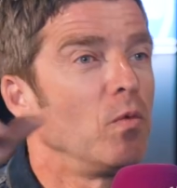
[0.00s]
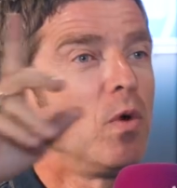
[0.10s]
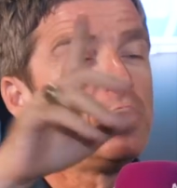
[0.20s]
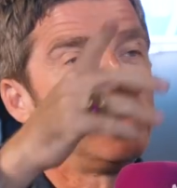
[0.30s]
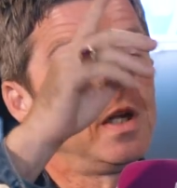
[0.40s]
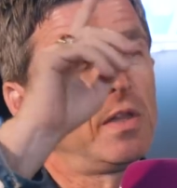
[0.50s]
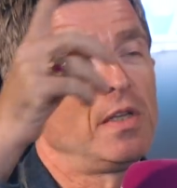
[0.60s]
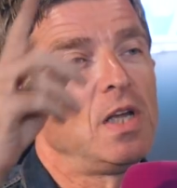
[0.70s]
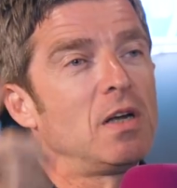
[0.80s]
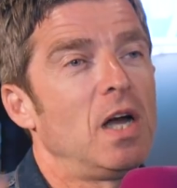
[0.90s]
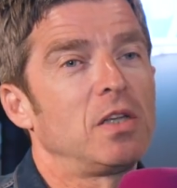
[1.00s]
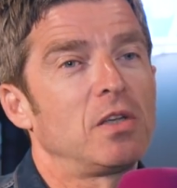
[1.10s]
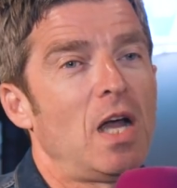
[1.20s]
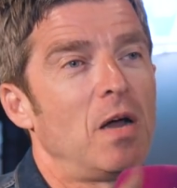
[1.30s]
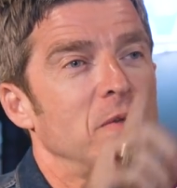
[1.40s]
and one year the year I
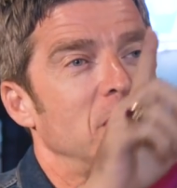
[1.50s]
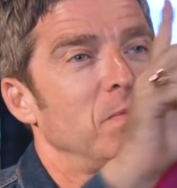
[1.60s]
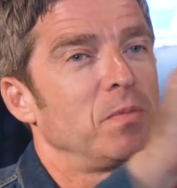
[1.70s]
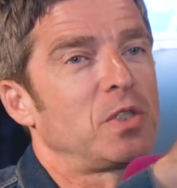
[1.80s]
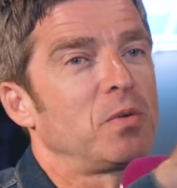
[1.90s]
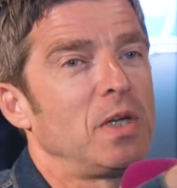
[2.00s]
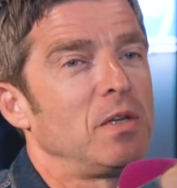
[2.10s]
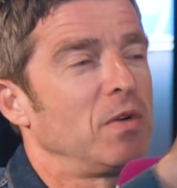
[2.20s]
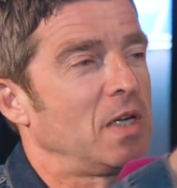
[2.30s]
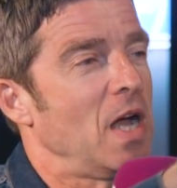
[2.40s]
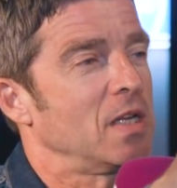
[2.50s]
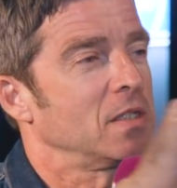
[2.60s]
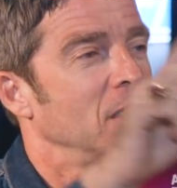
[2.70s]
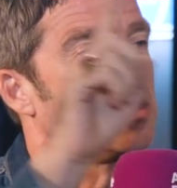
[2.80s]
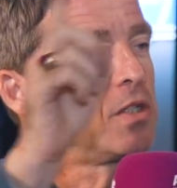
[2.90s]
did it, I was in between Rick
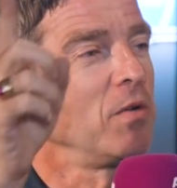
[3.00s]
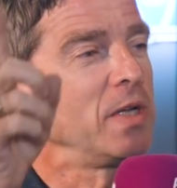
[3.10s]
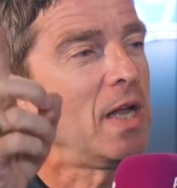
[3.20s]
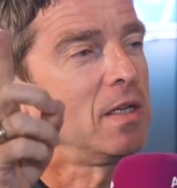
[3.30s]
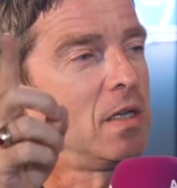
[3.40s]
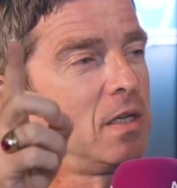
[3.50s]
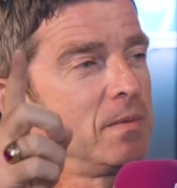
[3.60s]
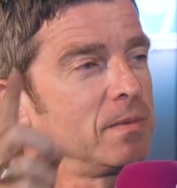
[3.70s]
Astley and Tony Hadley.